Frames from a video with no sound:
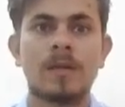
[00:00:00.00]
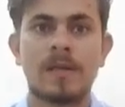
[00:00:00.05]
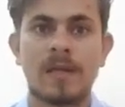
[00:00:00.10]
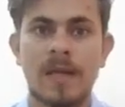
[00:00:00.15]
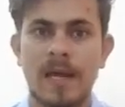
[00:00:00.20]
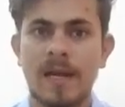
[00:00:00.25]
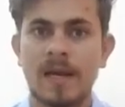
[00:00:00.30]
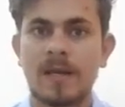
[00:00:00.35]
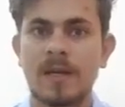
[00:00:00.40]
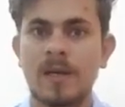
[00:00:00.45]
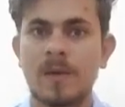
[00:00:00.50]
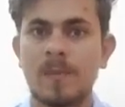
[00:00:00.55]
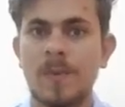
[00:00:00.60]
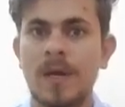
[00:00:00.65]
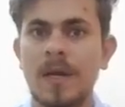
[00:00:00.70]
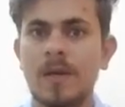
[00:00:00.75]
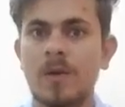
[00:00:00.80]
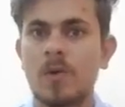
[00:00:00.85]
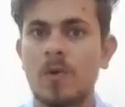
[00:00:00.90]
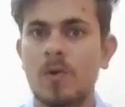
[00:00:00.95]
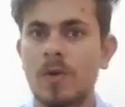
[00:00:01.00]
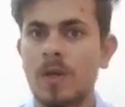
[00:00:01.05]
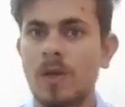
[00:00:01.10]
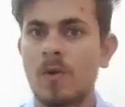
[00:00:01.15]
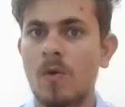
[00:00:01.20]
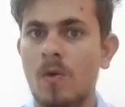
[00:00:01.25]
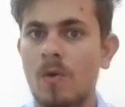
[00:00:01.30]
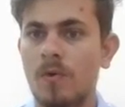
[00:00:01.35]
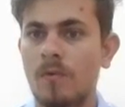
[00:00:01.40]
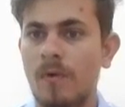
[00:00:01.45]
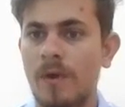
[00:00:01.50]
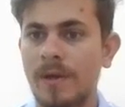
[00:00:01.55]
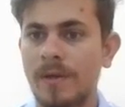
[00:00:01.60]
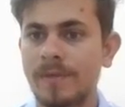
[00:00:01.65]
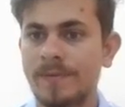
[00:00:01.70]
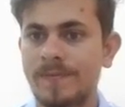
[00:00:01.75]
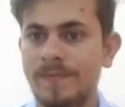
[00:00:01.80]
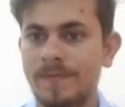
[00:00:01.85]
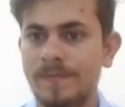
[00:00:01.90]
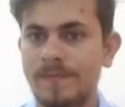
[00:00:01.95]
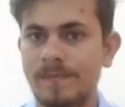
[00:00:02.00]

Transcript: directed by tony goldwyn